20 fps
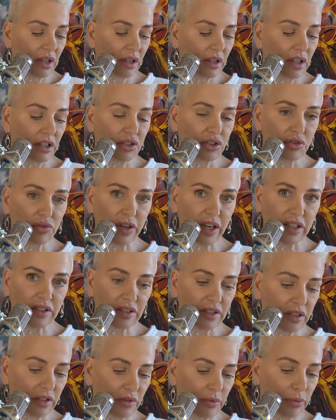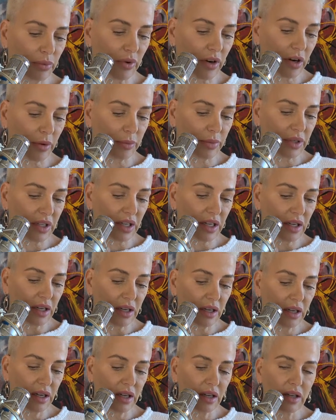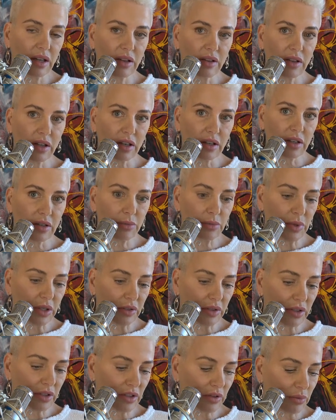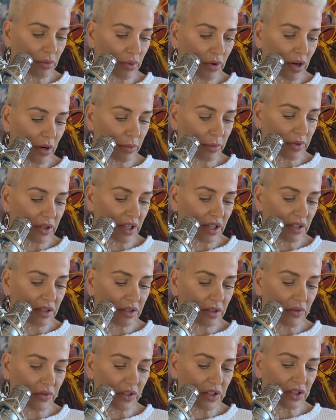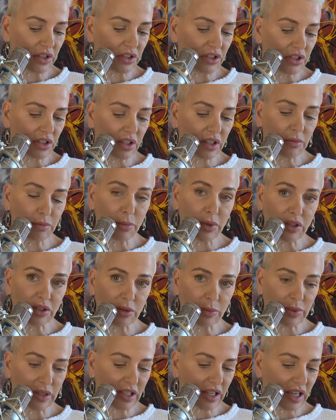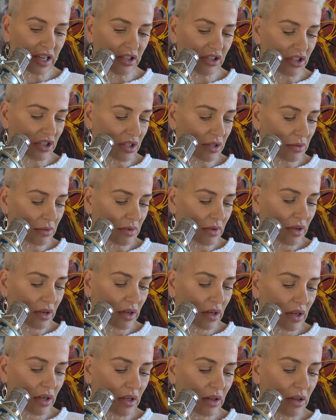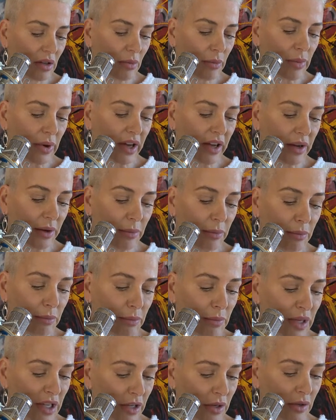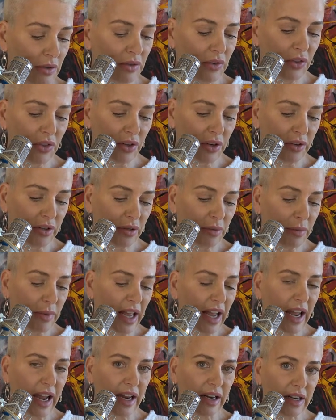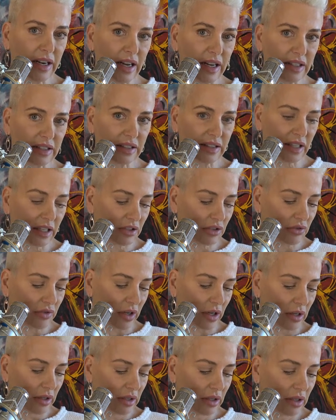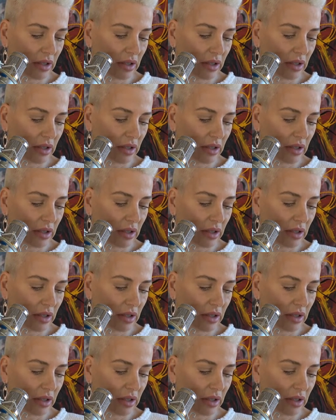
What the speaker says: the transitive property, the commutative properties of addition and multiplication, the binomial theorem, and etc.